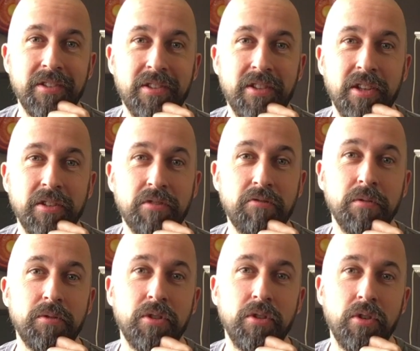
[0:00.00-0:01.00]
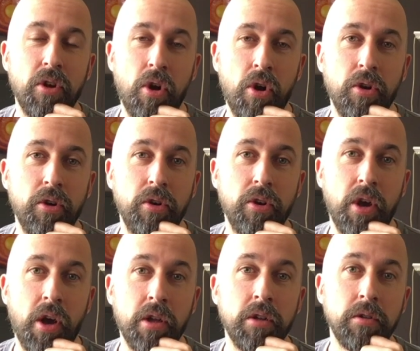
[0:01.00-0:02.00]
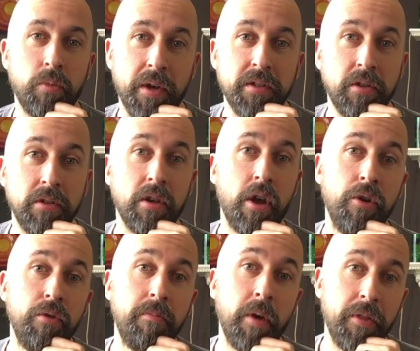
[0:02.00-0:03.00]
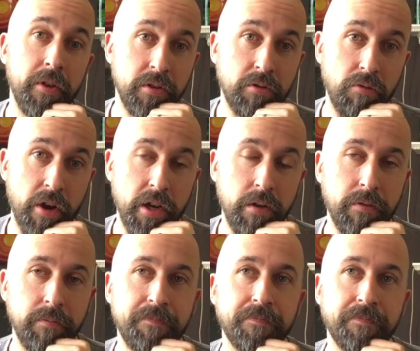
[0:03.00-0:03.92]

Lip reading: the inscription on Arnold Wesker's own mother's grave.